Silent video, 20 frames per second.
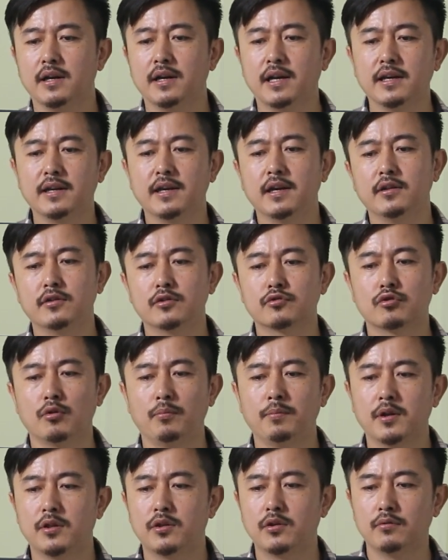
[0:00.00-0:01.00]
linking the
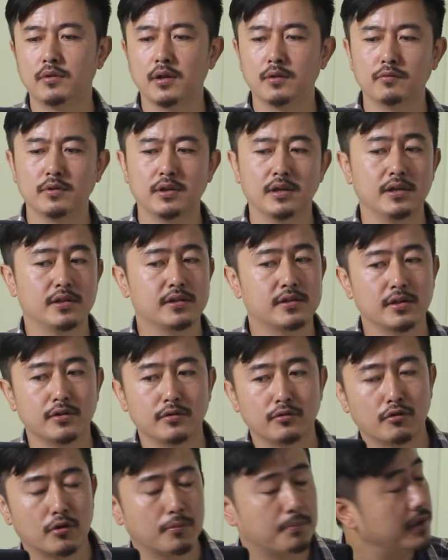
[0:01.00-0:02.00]
Soviet Union with Eastern
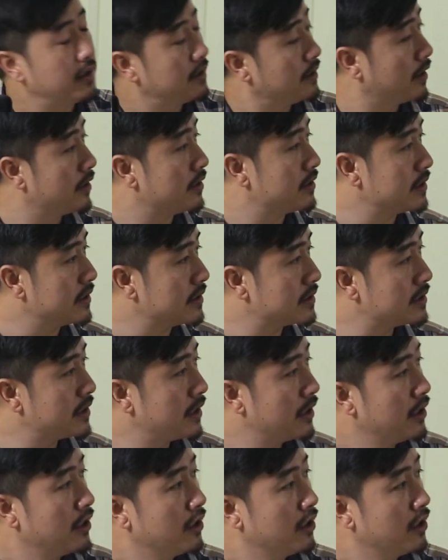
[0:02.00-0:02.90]
European countries.